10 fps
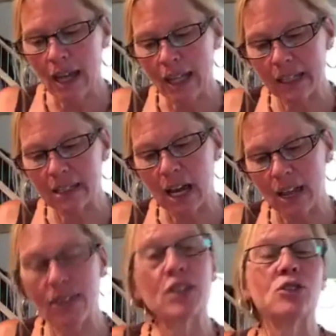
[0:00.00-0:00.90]
And
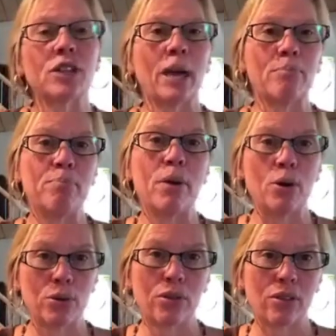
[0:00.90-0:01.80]
I think you'll get
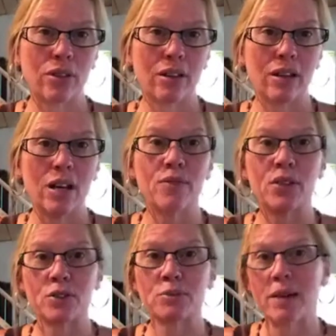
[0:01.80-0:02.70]
both of
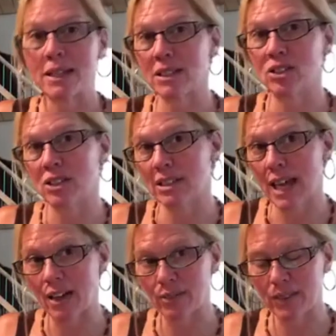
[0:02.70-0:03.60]
those messages
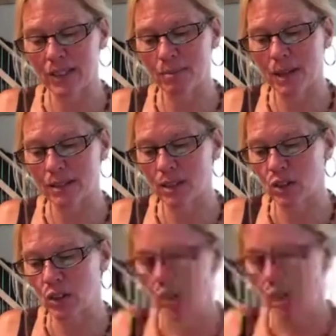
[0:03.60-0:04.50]
out of this
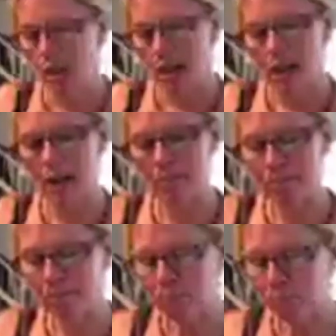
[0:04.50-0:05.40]
message.
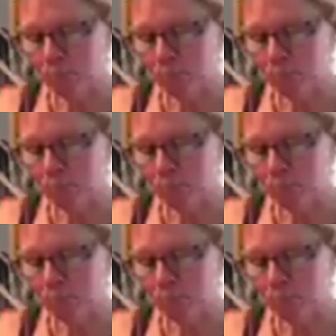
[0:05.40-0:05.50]
Um,